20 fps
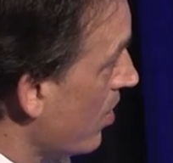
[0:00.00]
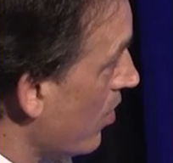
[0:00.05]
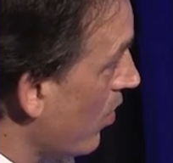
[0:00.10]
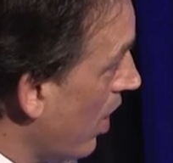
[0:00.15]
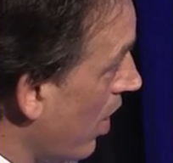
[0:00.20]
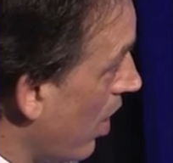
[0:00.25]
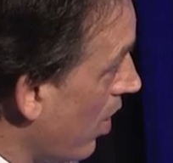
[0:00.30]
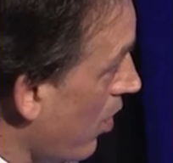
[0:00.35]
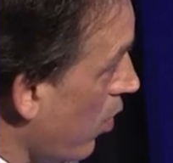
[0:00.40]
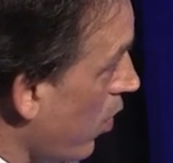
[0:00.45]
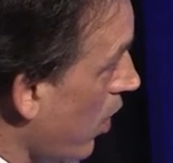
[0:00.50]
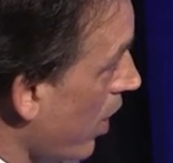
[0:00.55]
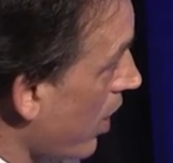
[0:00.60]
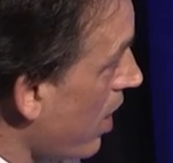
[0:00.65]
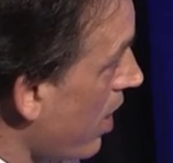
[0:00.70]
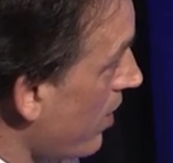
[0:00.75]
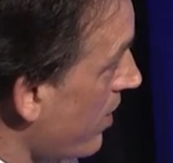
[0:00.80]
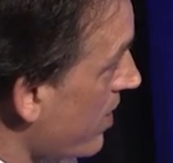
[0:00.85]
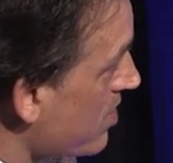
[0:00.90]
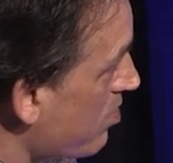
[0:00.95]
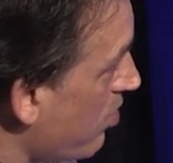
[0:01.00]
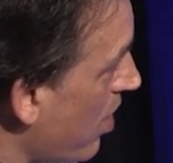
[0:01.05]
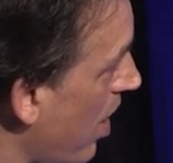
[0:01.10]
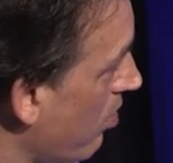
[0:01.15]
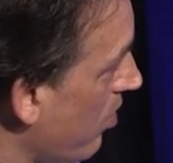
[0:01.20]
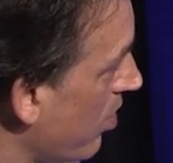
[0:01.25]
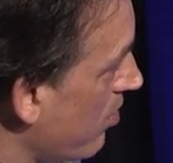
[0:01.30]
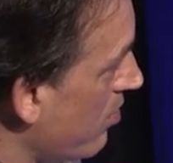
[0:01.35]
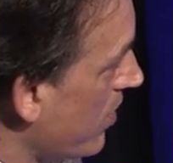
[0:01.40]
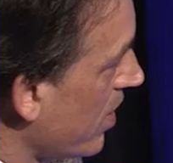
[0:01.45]
Well, our work on this
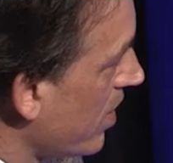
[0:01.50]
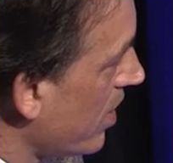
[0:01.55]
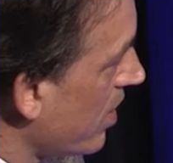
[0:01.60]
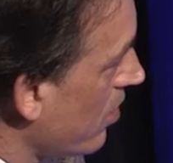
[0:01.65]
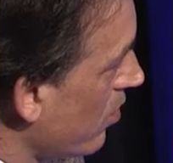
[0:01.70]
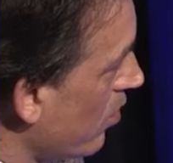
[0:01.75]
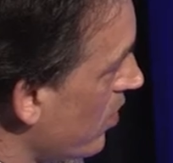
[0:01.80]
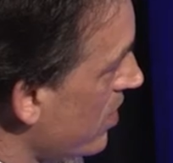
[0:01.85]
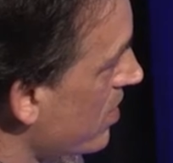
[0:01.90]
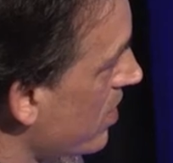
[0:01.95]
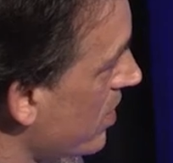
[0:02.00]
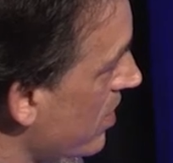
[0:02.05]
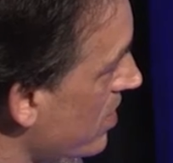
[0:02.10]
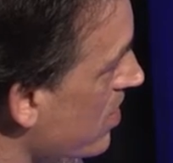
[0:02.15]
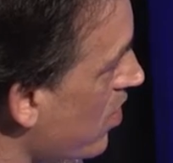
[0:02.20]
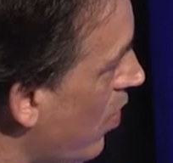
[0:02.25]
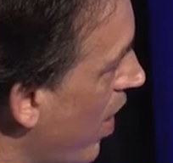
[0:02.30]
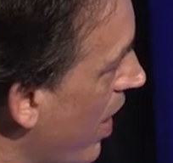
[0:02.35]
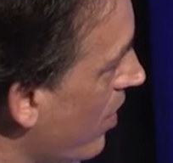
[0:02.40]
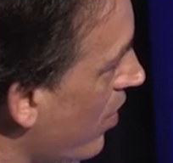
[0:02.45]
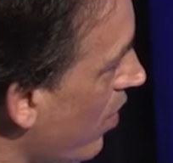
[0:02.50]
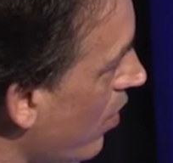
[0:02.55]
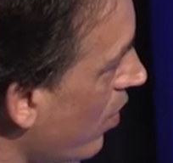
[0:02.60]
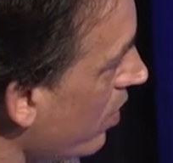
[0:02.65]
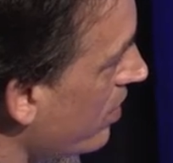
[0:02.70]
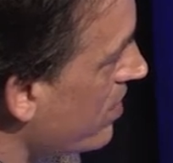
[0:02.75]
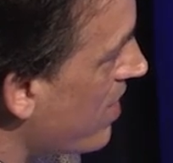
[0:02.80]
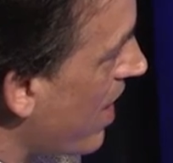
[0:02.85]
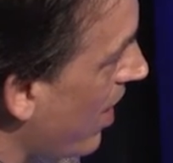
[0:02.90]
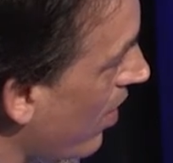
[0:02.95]
problem uh, is quite
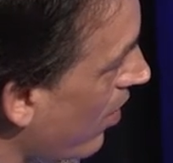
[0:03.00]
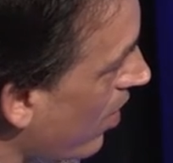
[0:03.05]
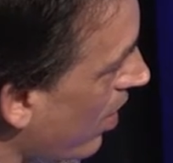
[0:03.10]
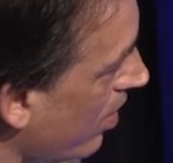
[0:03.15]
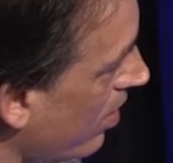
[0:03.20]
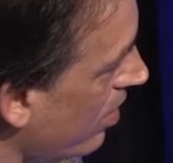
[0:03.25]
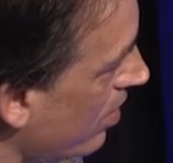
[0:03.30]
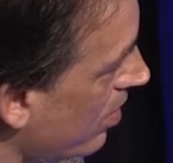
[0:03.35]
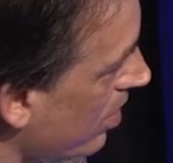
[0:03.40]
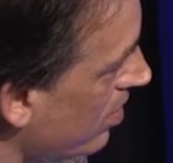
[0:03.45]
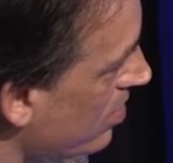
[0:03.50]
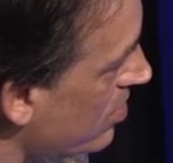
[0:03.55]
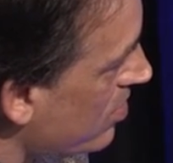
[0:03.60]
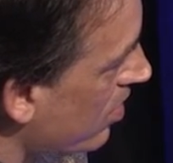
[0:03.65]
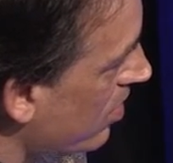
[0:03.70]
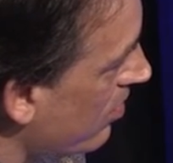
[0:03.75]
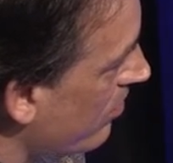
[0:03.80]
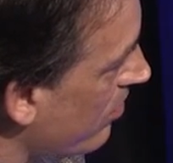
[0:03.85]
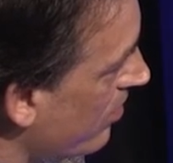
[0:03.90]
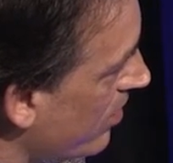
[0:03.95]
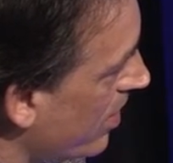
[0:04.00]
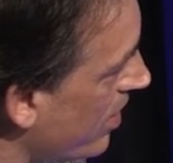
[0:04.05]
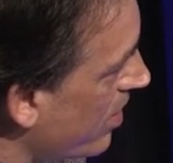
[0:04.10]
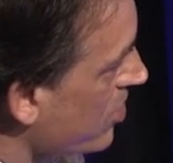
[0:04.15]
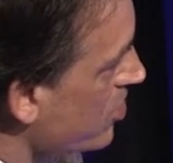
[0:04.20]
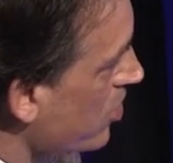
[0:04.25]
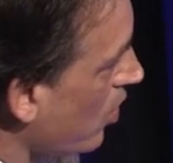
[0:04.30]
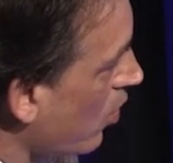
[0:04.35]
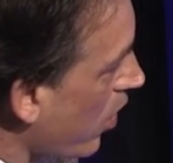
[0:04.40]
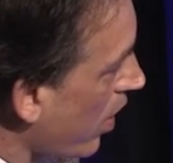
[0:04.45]
old now, our, our sort of
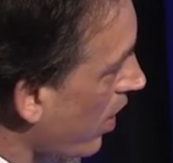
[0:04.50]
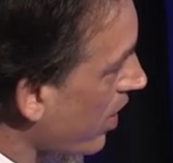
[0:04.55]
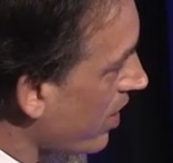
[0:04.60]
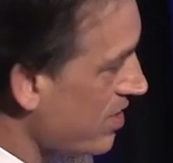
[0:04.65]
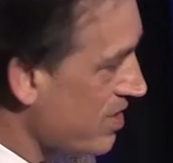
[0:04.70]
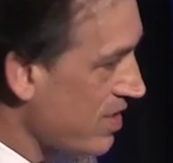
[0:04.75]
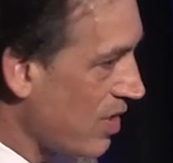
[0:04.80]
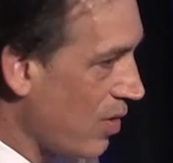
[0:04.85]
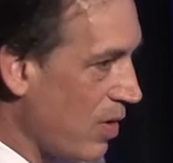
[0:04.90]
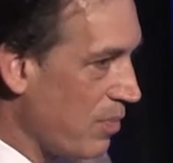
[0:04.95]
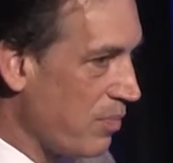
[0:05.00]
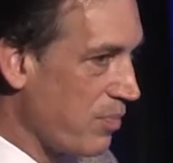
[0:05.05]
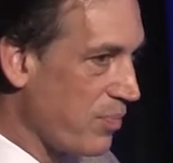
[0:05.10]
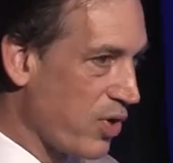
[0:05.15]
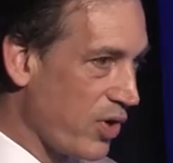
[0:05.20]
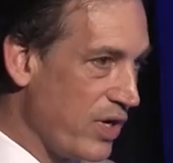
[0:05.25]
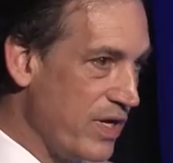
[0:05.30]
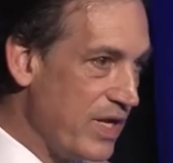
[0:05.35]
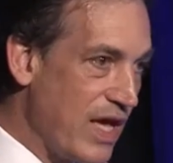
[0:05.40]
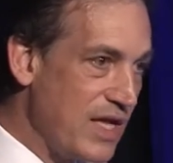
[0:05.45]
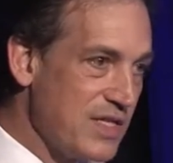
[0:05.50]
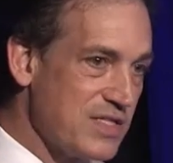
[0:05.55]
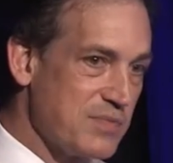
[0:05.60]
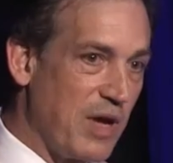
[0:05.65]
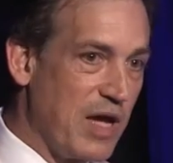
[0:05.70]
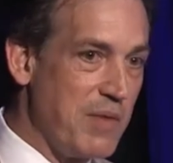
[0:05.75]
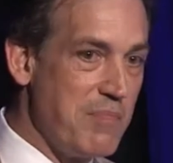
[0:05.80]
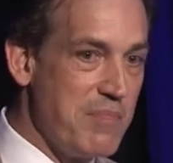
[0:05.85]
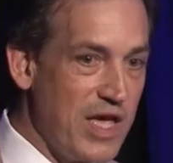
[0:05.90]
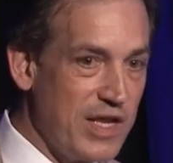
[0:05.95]
initial work, and so it predates
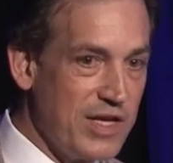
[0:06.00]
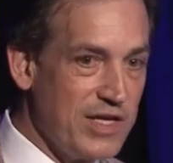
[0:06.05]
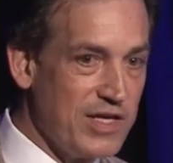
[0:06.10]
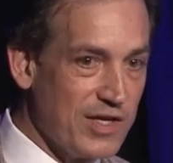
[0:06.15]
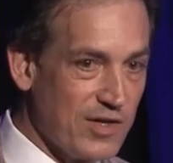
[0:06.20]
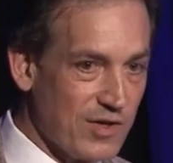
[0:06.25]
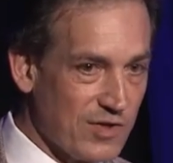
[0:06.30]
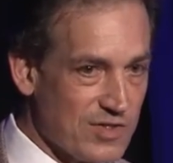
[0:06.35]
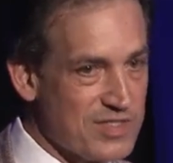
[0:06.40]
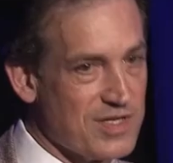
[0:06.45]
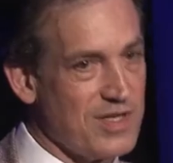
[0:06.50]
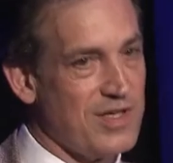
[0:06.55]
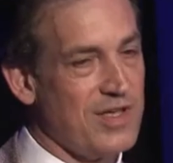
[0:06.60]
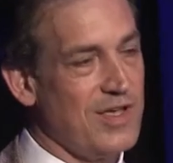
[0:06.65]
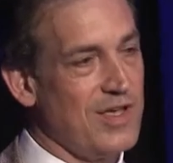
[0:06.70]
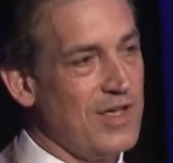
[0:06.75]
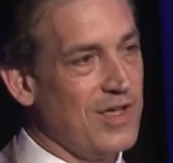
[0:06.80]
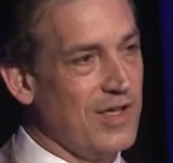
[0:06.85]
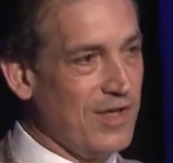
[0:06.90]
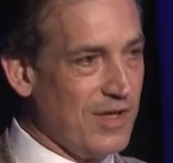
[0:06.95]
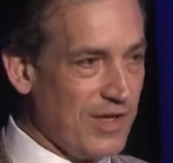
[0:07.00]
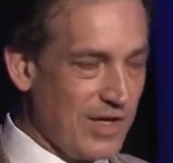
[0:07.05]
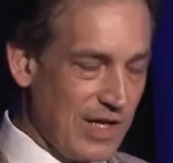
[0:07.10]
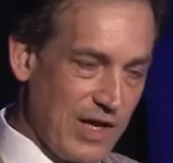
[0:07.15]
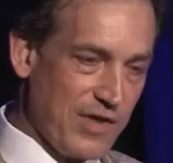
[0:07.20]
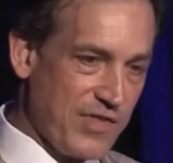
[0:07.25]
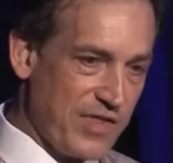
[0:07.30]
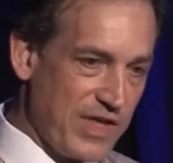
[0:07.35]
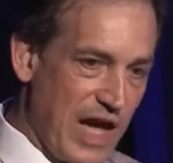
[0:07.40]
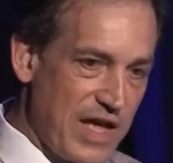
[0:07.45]
by many years
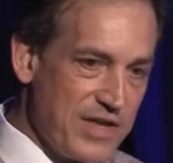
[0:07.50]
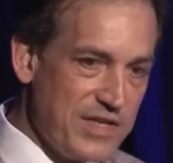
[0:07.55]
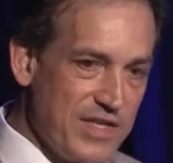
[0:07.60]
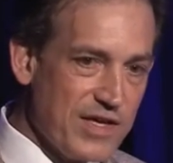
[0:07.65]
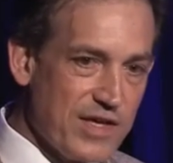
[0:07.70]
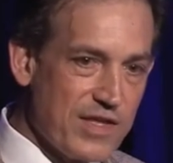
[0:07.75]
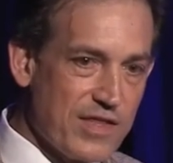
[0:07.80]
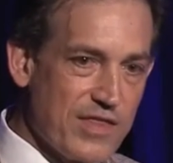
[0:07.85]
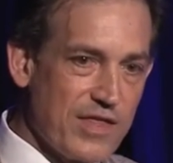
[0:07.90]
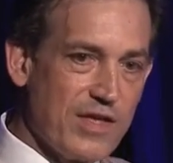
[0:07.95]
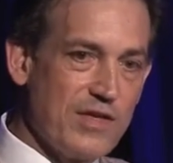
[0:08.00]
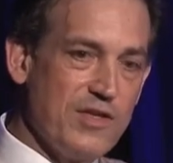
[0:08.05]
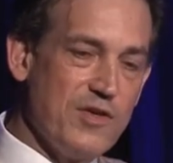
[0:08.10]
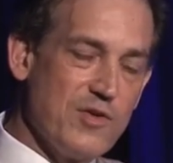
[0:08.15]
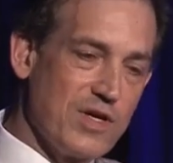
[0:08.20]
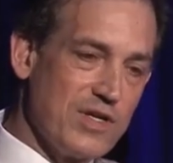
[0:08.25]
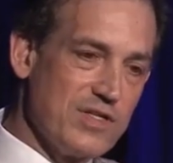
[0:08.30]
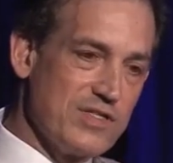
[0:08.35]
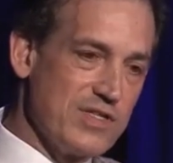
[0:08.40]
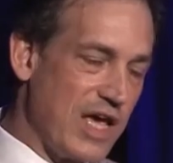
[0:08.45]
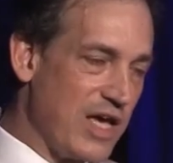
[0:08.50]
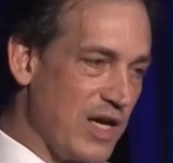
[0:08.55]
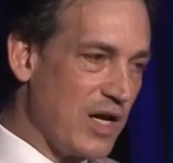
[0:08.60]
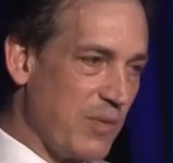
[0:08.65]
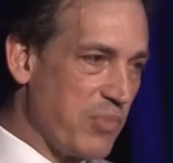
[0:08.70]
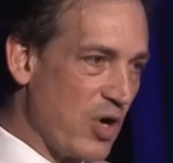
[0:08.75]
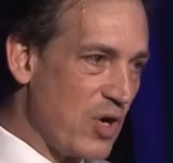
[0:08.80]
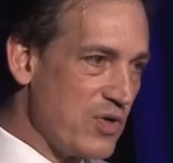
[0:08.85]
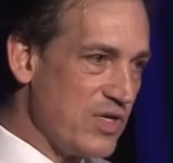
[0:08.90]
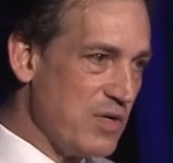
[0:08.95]
uh, the idea that you can take
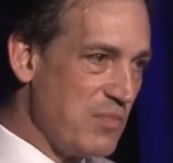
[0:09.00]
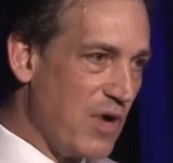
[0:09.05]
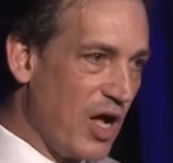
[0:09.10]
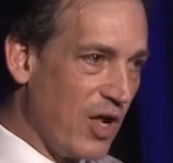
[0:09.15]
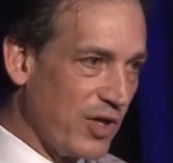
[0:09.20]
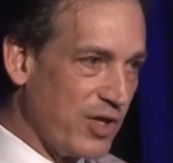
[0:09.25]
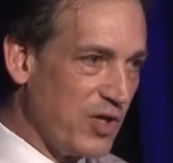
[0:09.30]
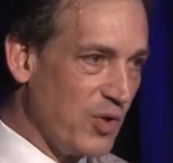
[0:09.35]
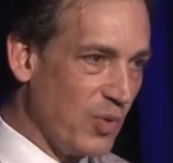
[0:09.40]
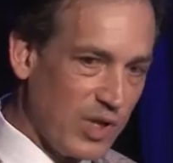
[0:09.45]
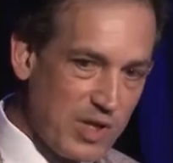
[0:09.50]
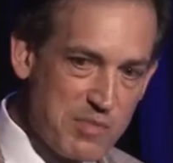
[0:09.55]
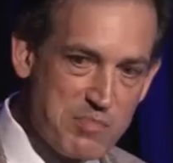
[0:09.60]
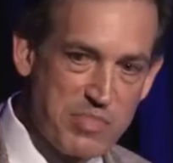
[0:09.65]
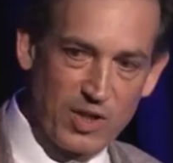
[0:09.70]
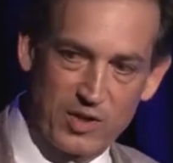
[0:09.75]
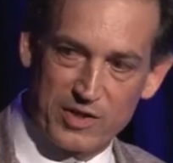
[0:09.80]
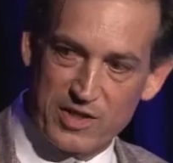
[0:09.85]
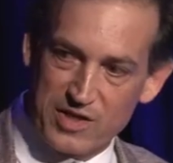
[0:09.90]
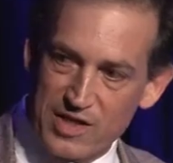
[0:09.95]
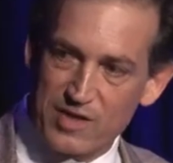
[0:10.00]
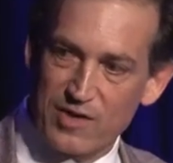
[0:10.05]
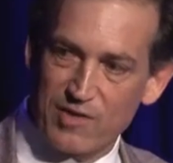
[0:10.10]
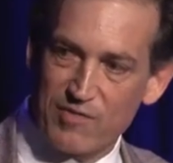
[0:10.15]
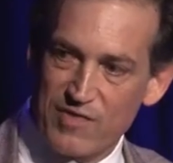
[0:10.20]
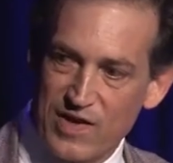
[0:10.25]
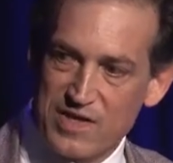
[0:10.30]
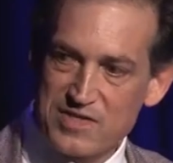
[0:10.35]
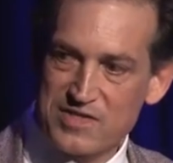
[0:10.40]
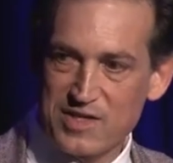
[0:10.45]
a protein molecule and build an
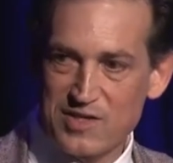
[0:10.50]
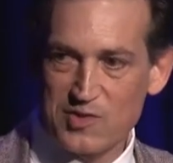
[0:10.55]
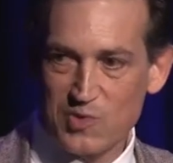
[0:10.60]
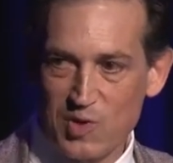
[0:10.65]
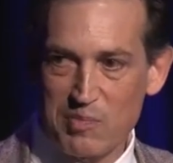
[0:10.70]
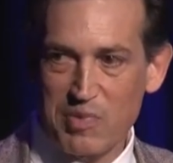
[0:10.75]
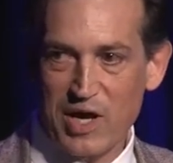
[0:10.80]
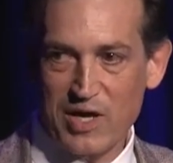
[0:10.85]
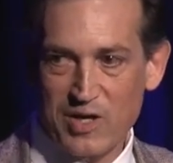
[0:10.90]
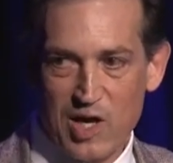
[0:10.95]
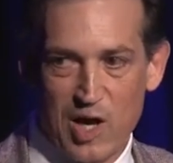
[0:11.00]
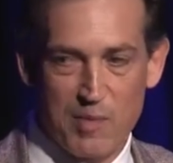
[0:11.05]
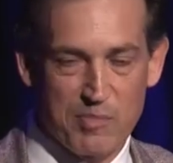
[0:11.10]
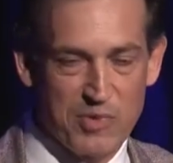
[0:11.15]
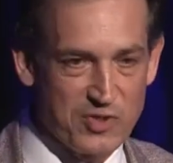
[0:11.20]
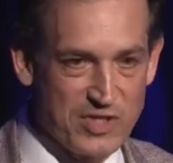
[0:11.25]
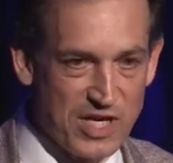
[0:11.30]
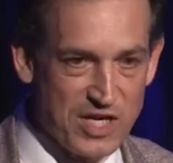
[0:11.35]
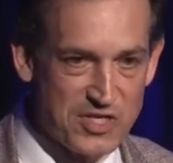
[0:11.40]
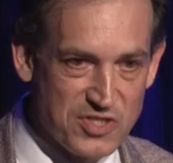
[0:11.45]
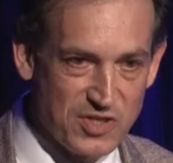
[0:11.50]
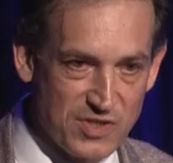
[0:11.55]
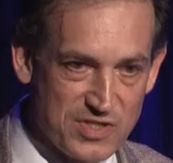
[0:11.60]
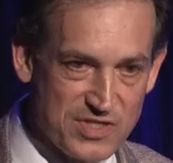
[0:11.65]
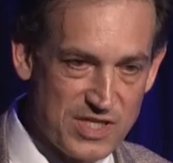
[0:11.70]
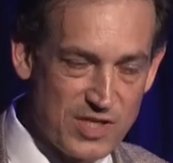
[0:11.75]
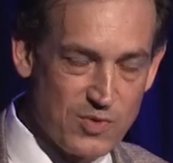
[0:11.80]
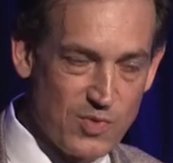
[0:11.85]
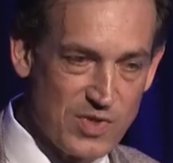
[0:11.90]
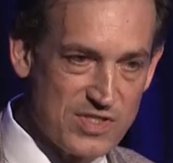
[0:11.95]
interface into it by computational
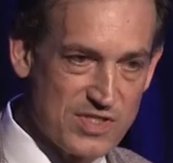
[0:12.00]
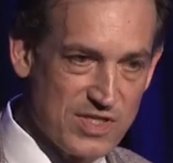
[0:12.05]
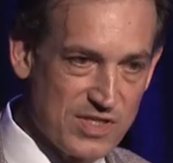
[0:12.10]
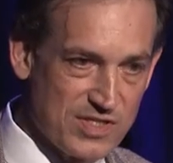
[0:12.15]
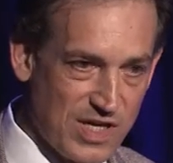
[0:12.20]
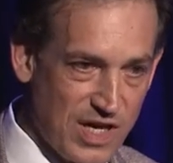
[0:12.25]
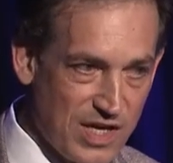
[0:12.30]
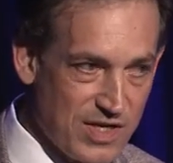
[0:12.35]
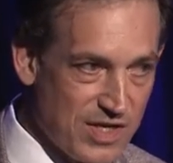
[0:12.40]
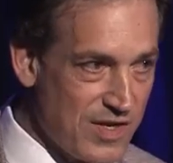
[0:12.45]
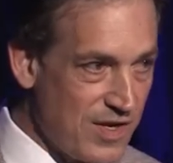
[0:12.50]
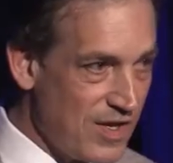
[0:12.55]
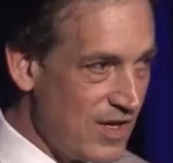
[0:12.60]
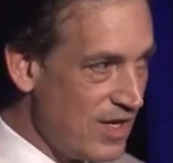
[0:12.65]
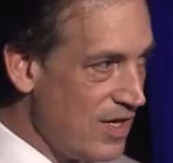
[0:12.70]
sequence design.